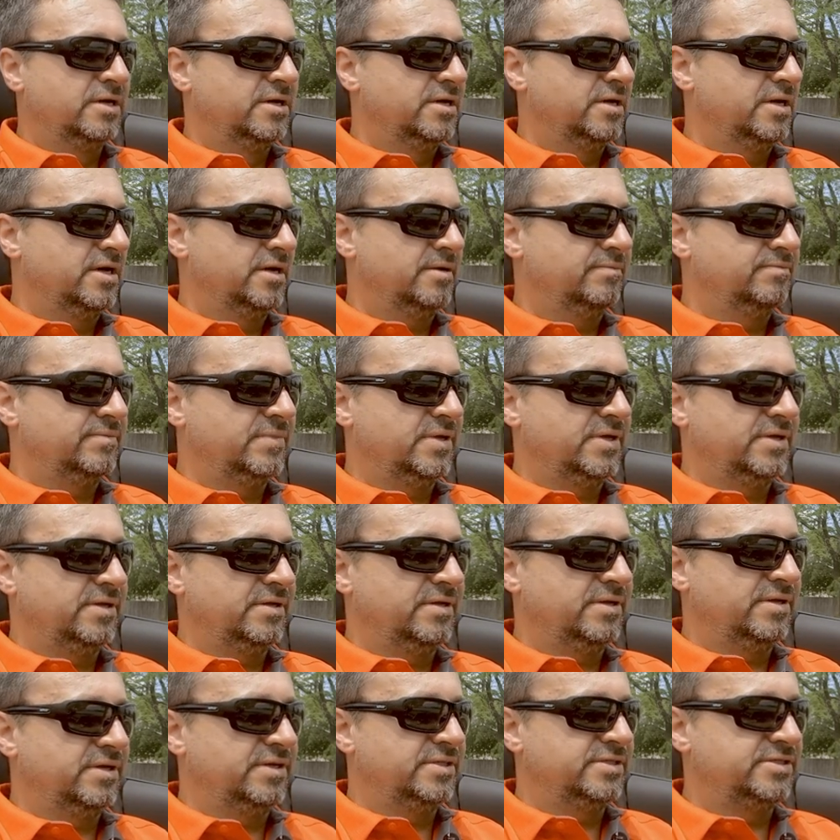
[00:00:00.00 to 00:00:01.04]
Um, it,
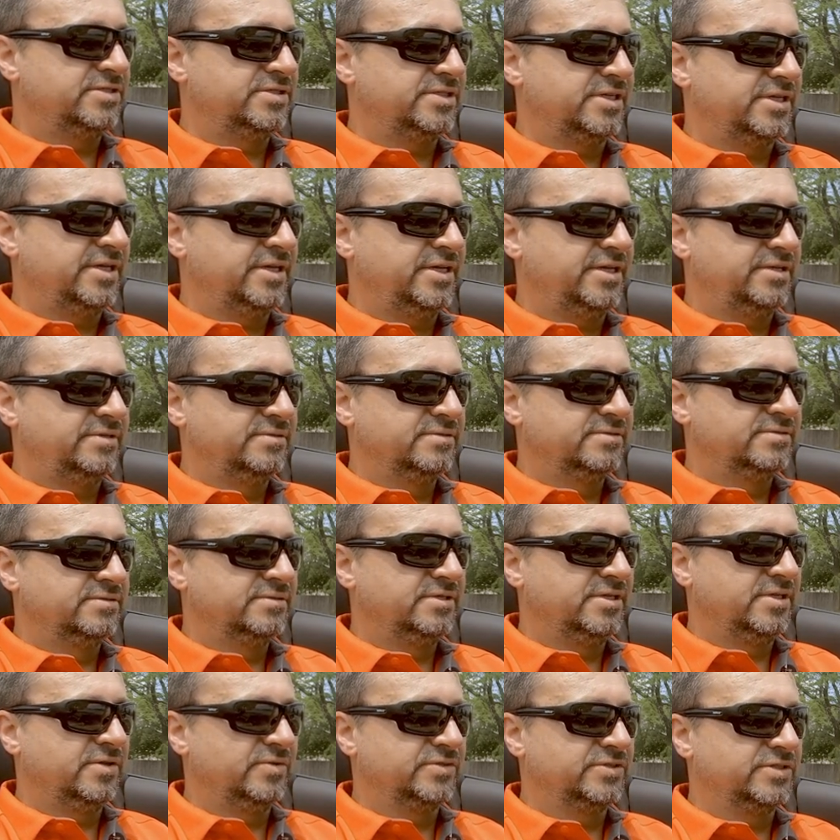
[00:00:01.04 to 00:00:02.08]
it is a
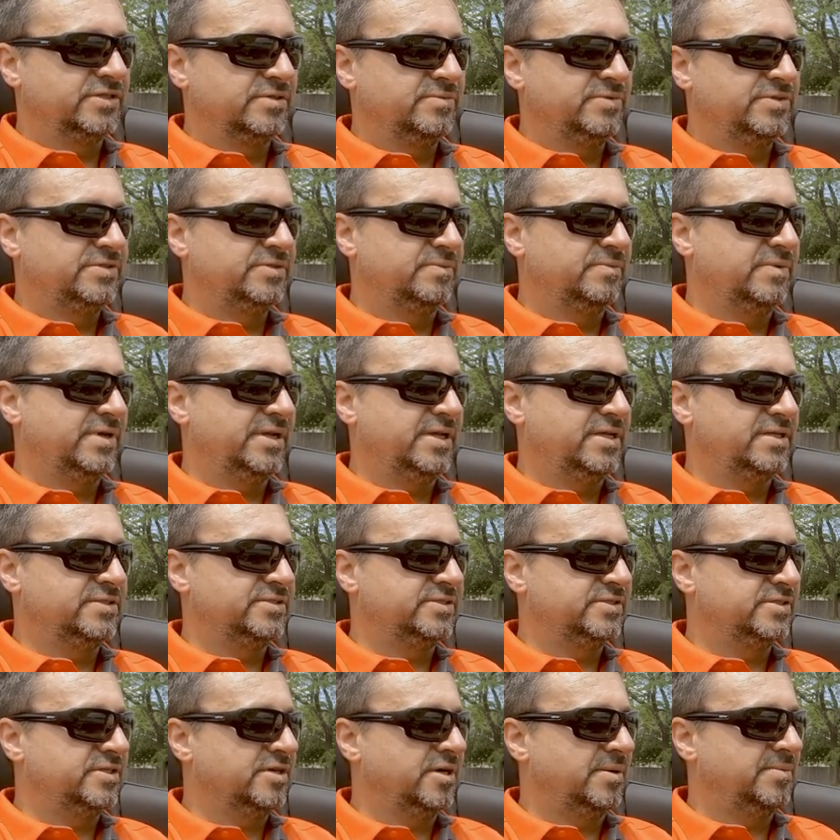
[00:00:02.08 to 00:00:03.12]
you know it's going to be somebody
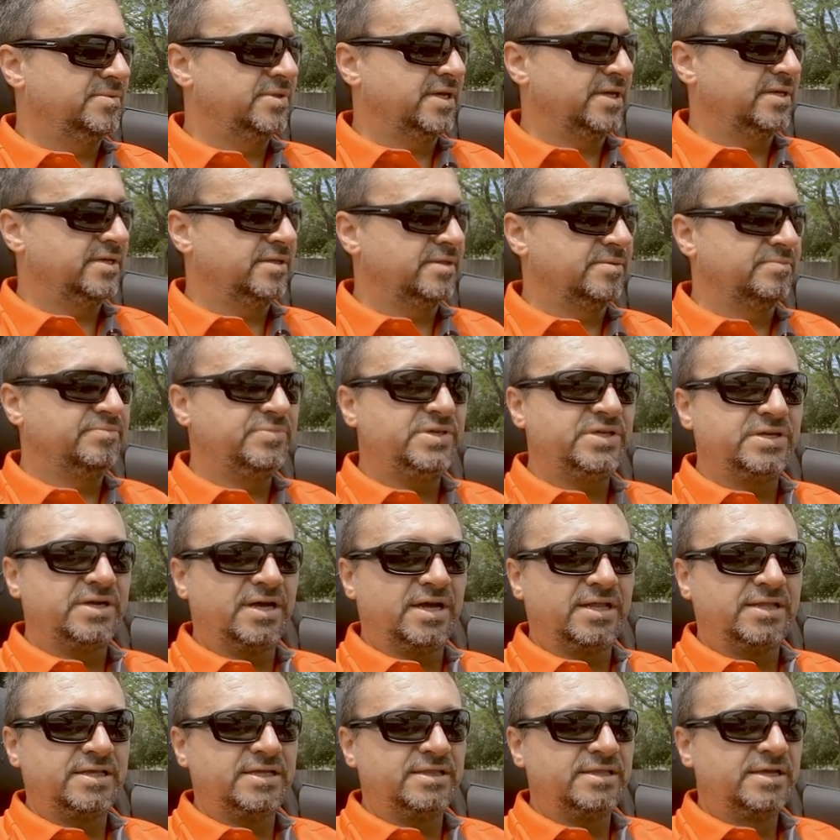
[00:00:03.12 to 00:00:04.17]
else's car i'm not going to beat
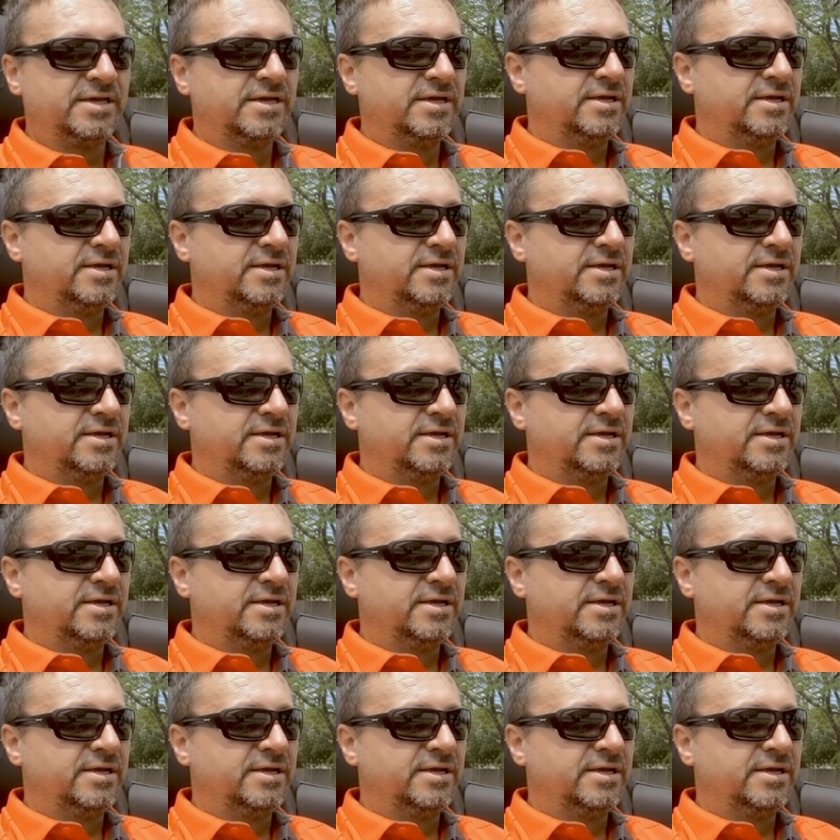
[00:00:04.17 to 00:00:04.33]
on it